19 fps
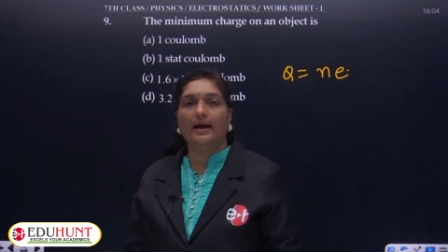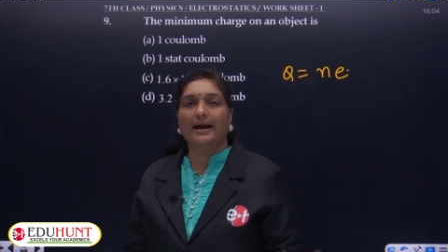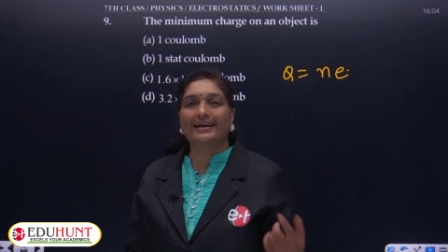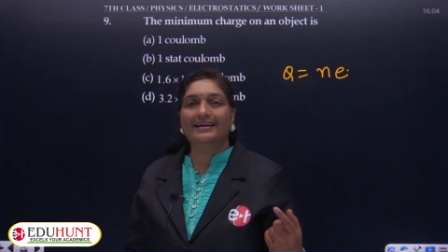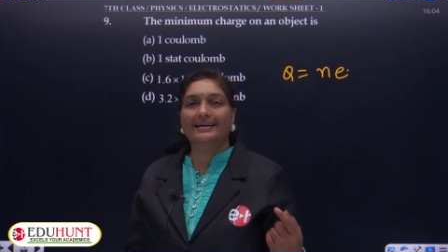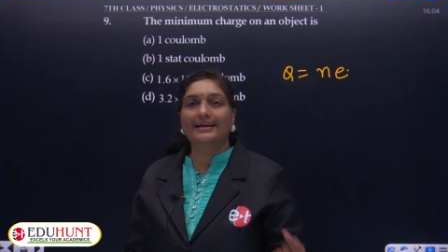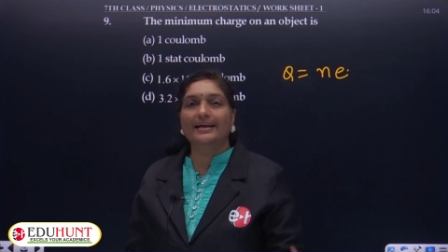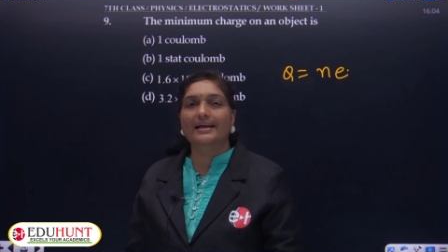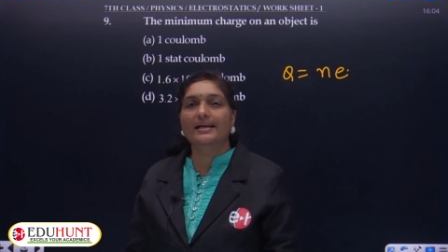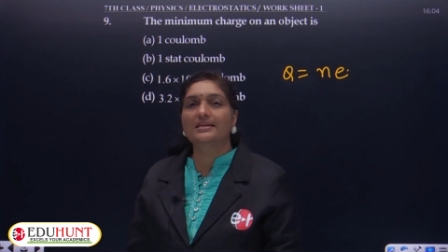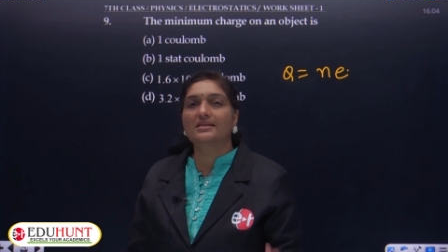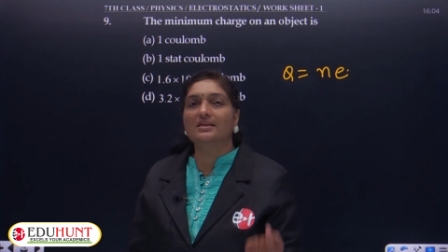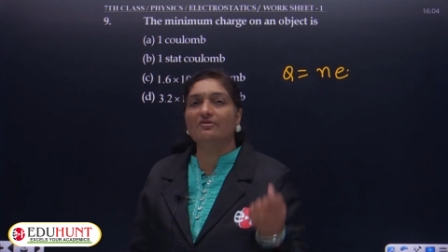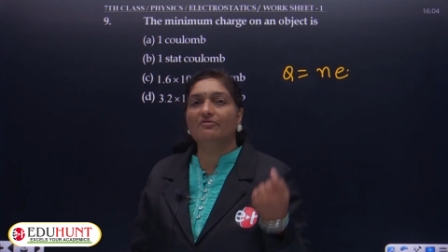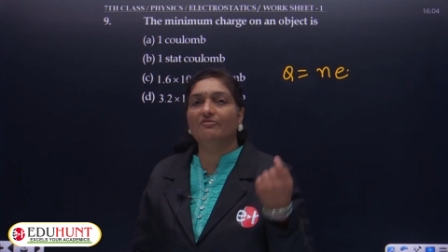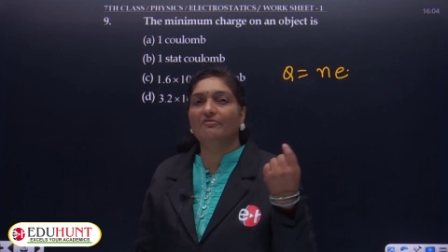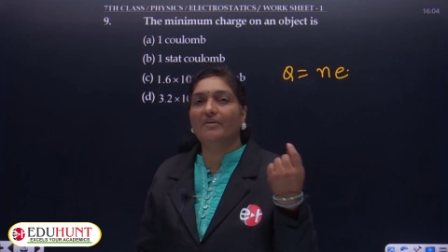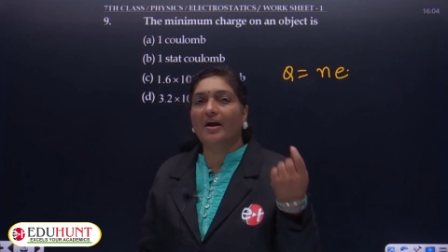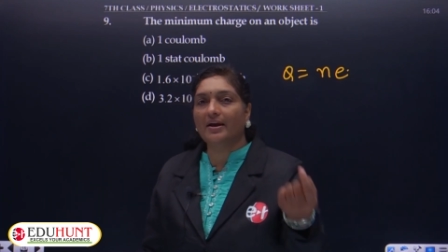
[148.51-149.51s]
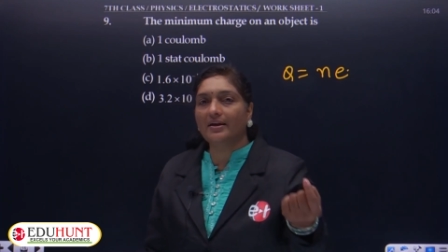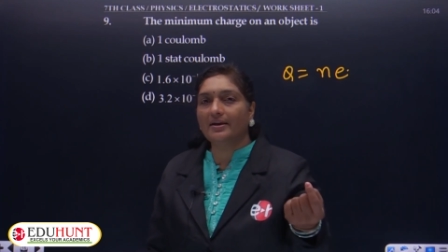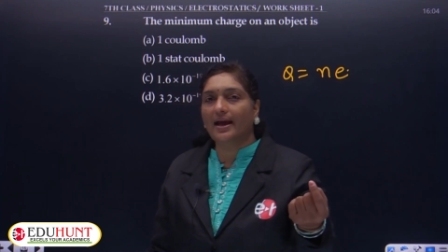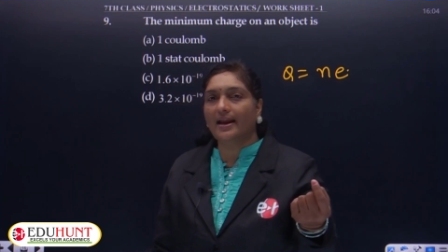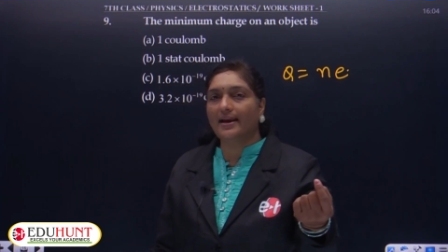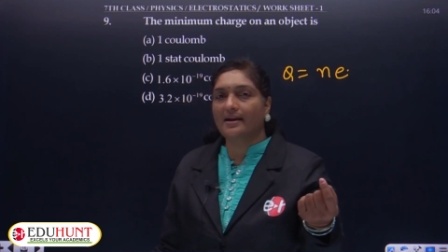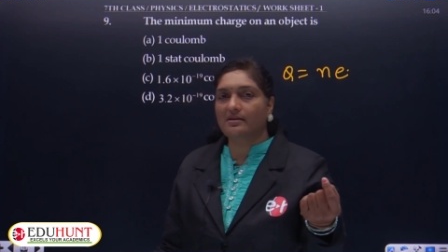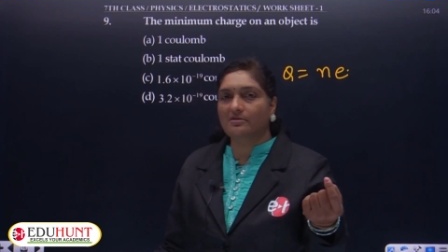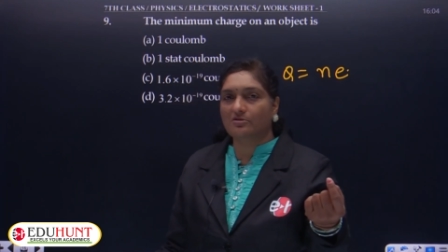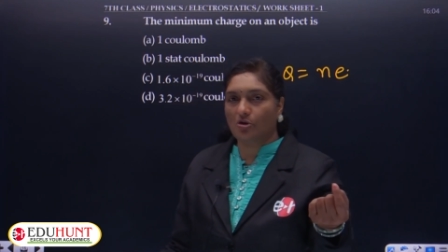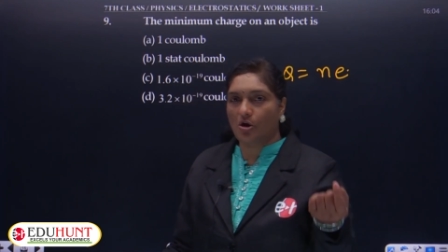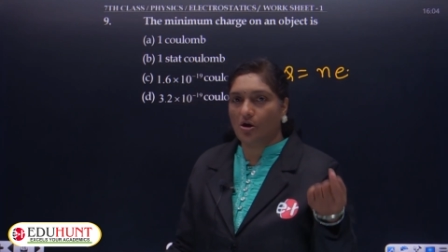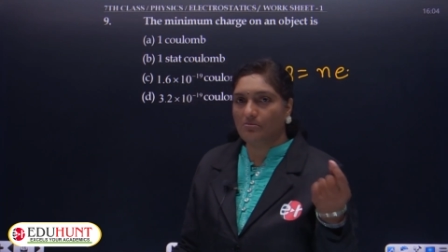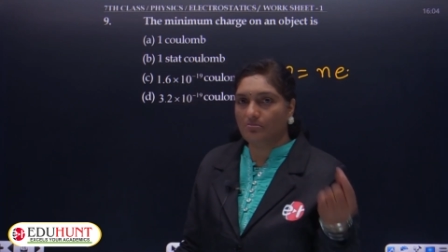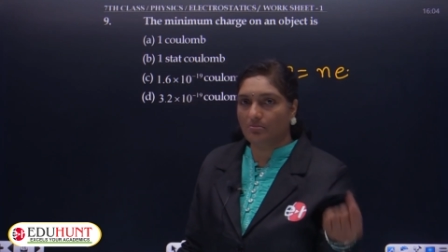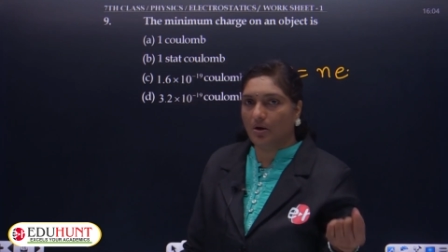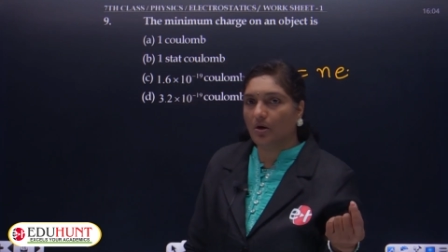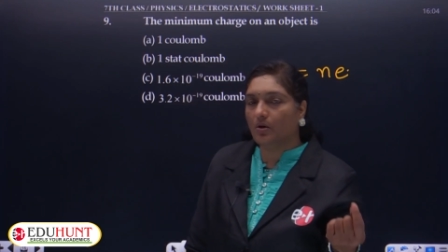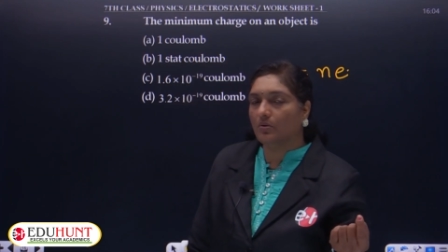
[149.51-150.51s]
At least if one
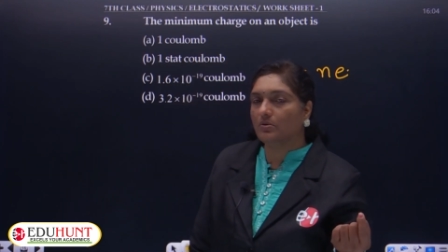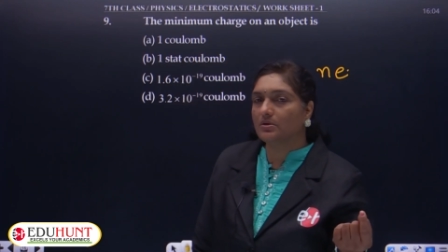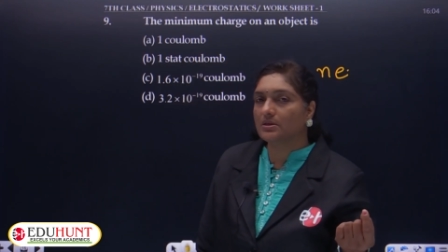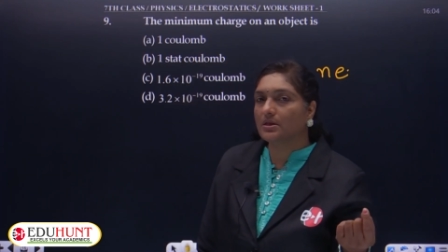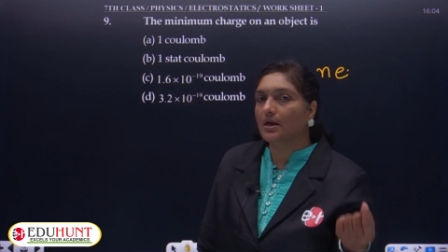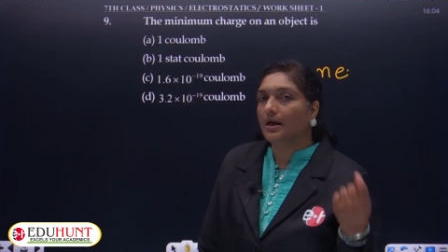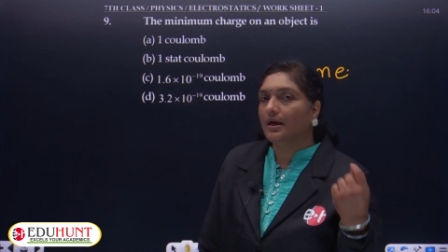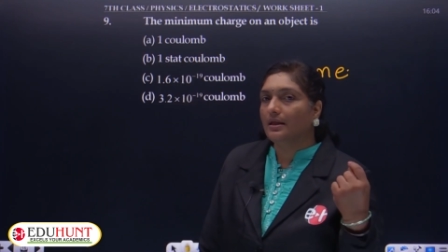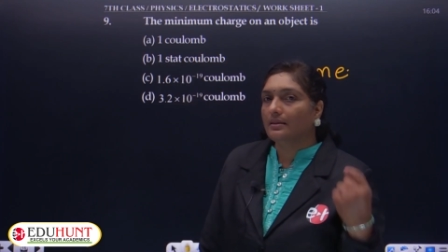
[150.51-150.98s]
electron moves,